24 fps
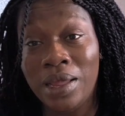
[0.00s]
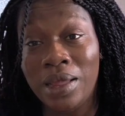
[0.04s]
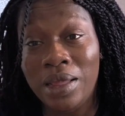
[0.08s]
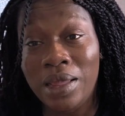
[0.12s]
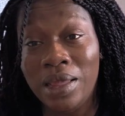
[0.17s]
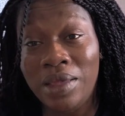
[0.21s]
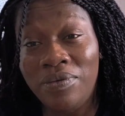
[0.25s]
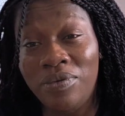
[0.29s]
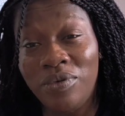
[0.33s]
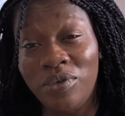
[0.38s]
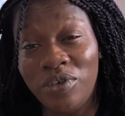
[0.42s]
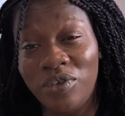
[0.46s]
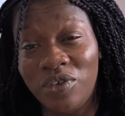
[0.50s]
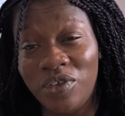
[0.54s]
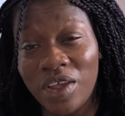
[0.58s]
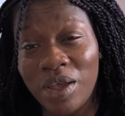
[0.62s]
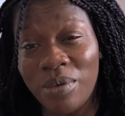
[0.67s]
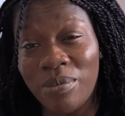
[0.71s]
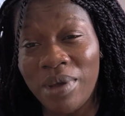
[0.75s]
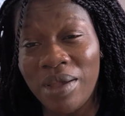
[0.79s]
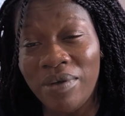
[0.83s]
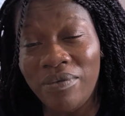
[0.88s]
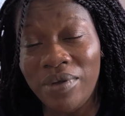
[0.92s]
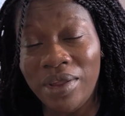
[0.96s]
If you share
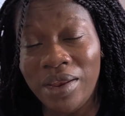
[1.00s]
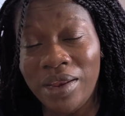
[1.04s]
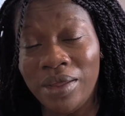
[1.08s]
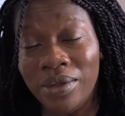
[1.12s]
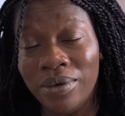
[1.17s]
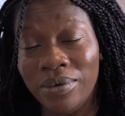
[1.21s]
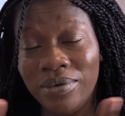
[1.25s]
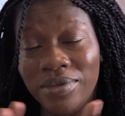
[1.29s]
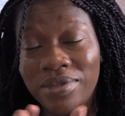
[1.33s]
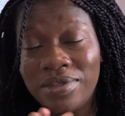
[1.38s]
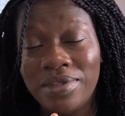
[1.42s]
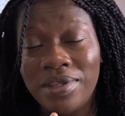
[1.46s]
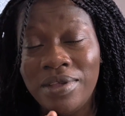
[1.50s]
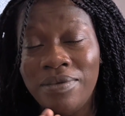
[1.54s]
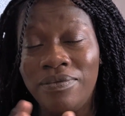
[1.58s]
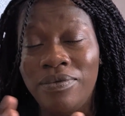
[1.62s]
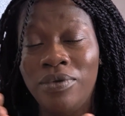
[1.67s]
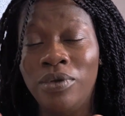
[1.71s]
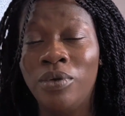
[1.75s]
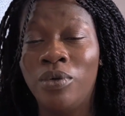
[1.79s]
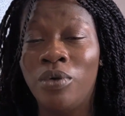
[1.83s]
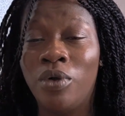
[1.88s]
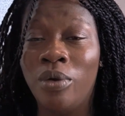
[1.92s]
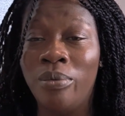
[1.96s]
my videos, if
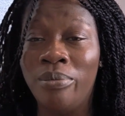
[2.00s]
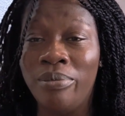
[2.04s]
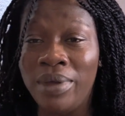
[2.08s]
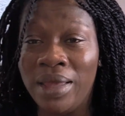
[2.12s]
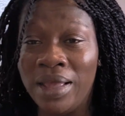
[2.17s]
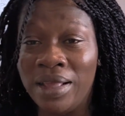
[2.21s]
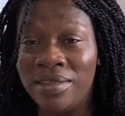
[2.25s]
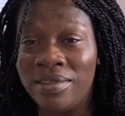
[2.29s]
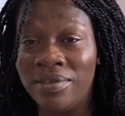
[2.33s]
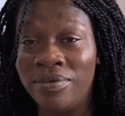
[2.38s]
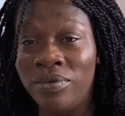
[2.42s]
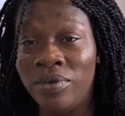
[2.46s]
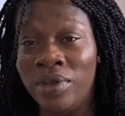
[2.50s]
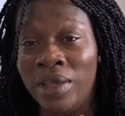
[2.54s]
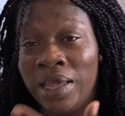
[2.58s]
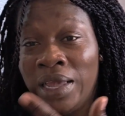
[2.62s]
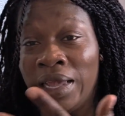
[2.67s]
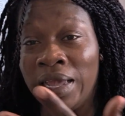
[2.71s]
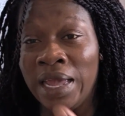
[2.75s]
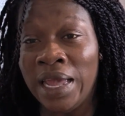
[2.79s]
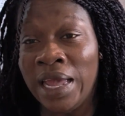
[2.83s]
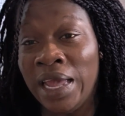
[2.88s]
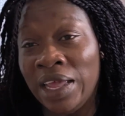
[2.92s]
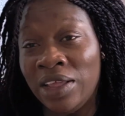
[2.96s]
you comment, if you
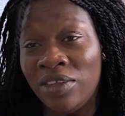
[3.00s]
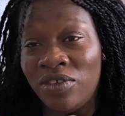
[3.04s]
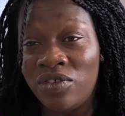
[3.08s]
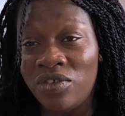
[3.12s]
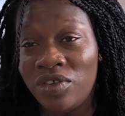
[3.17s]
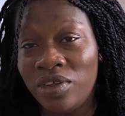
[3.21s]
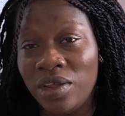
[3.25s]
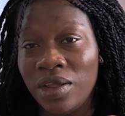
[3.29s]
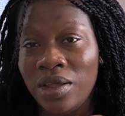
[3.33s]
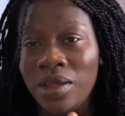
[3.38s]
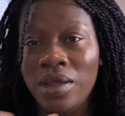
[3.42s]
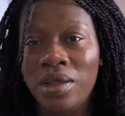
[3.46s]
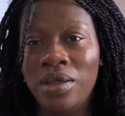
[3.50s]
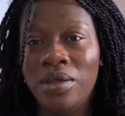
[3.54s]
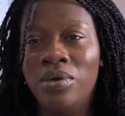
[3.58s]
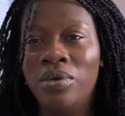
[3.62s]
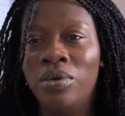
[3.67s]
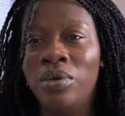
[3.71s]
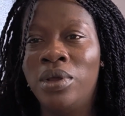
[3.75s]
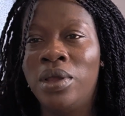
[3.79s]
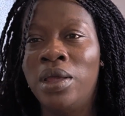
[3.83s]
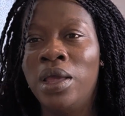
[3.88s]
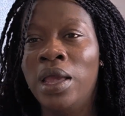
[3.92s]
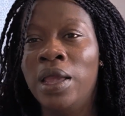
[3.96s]
engage,
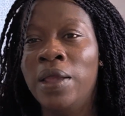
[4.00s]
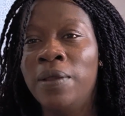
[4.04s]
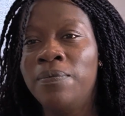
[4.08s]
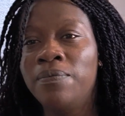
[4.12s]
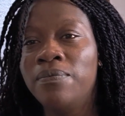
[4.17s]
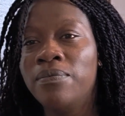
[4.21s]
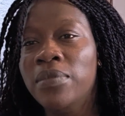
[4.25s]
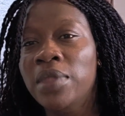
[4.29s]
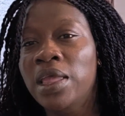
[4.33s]
okay?